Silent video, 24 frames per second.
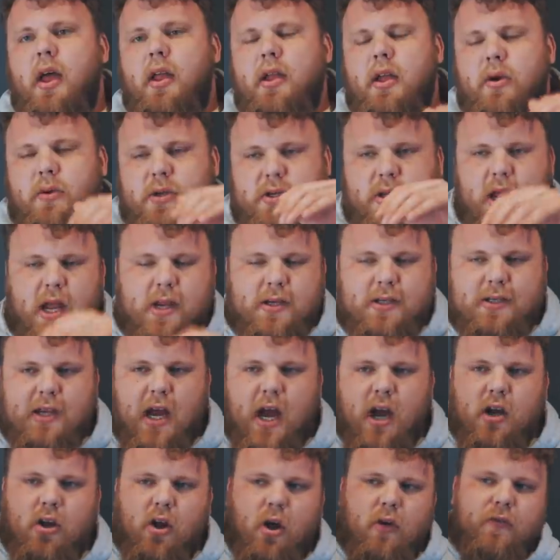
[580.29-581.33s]
it
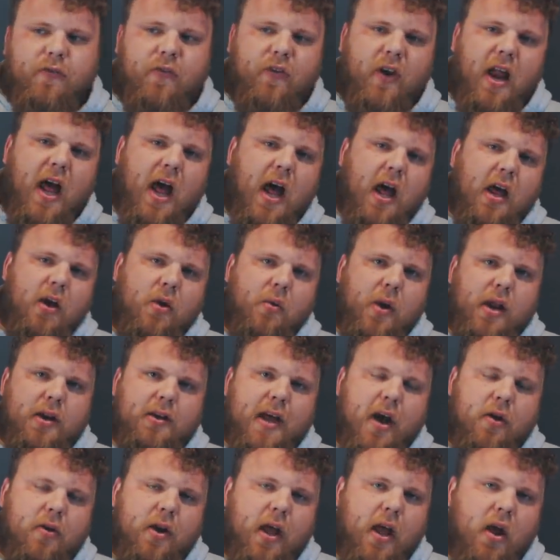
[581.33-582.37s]
started off flat, went
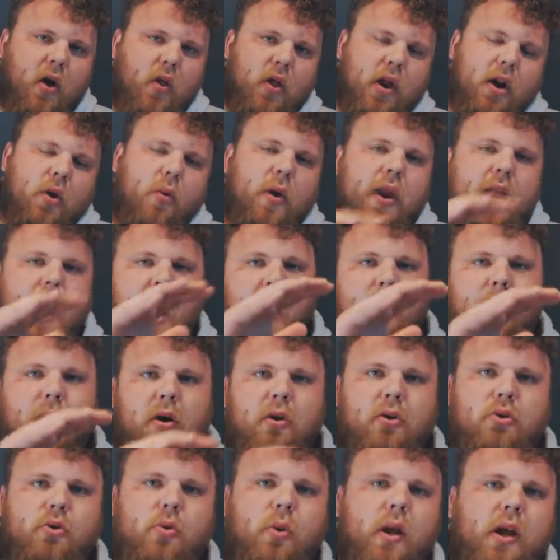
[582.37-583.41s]
downhill, then it went
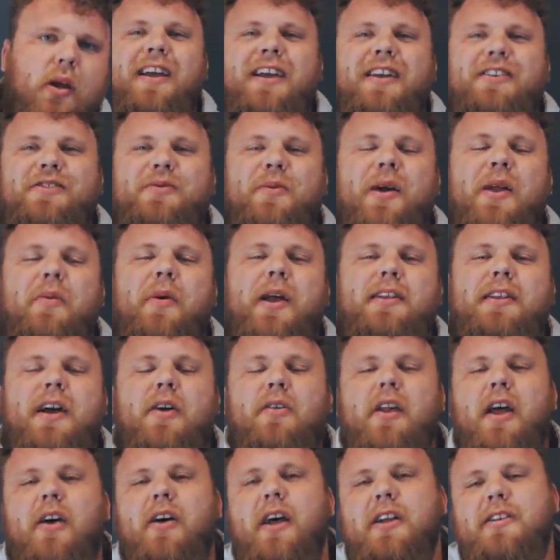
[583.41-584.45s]
uphill quick. So when it went
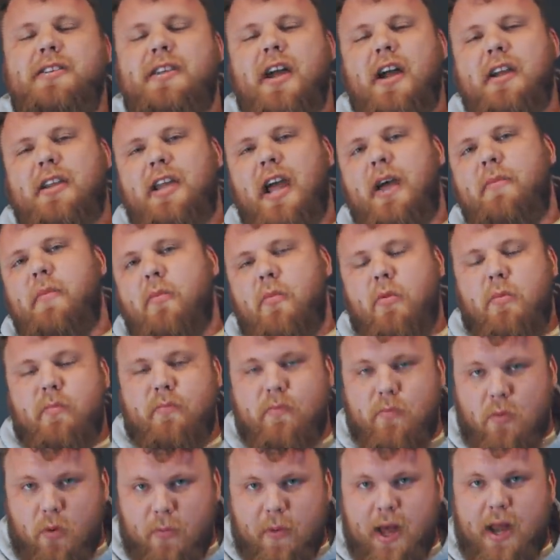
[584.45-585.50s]
downhill, I started getting my
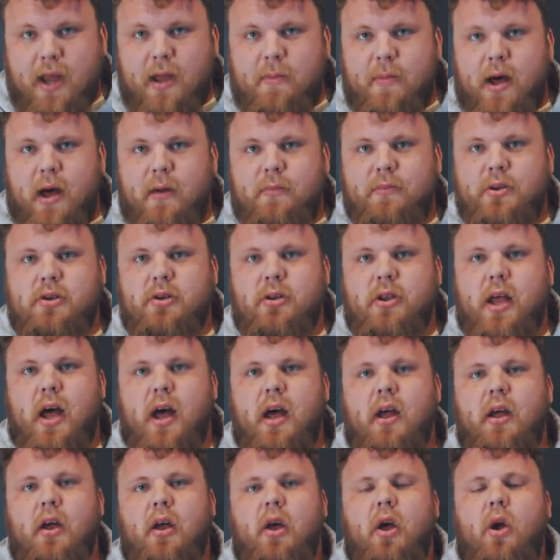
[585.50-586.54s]
momentum up so
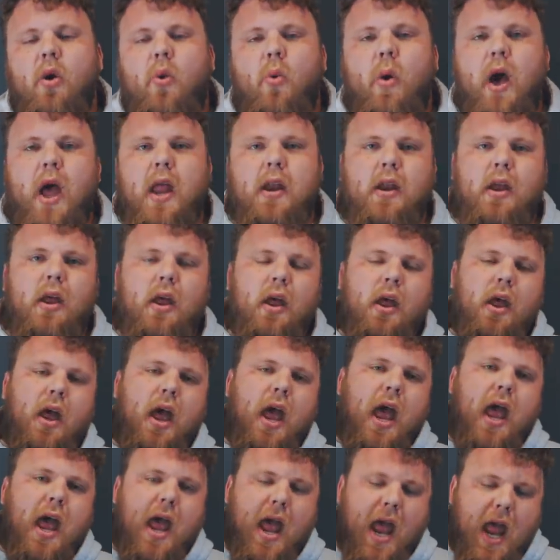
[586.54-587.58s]
that when
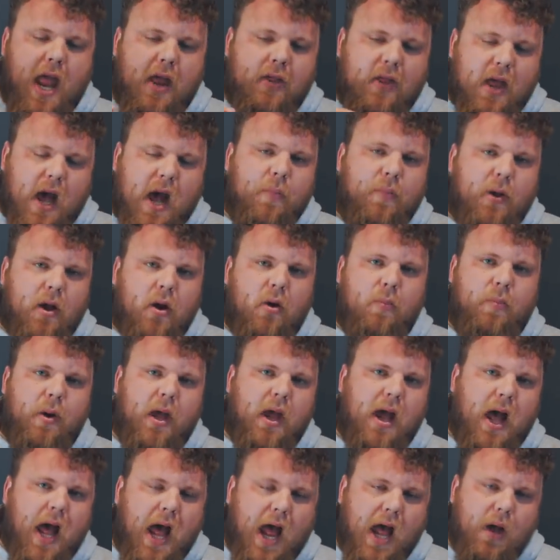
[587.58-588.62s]
it hit the uphill
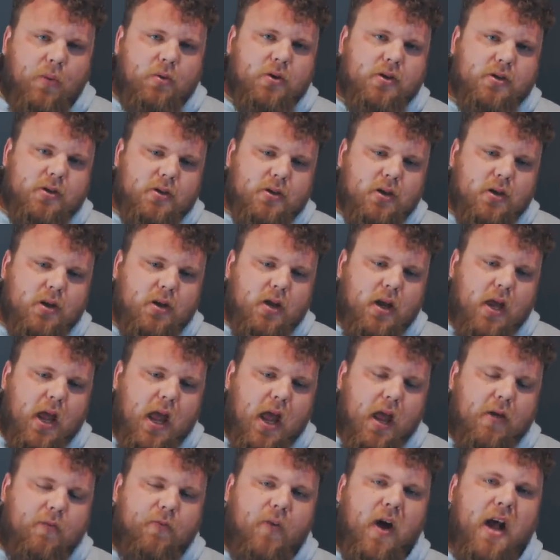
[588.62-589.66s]
bit, I was
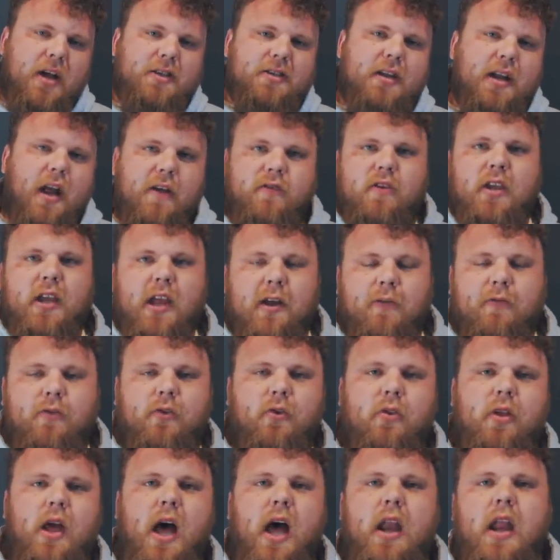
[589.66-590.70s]
fast enough to get
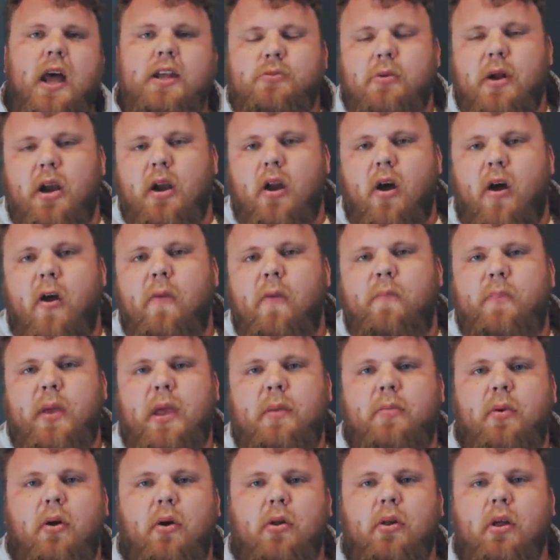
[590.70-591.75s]
through that. And that's where a lot of
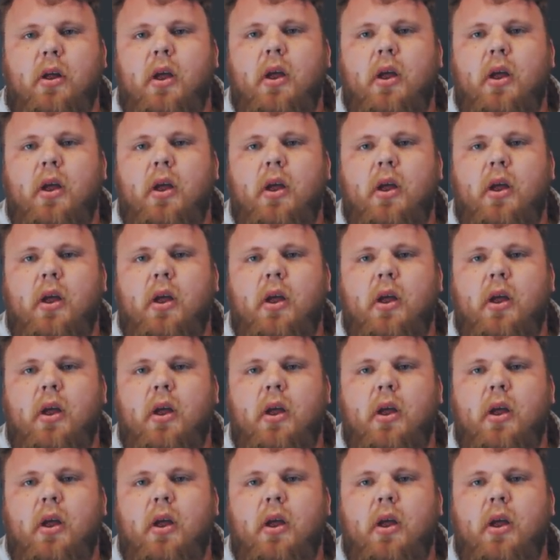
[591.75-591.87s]
people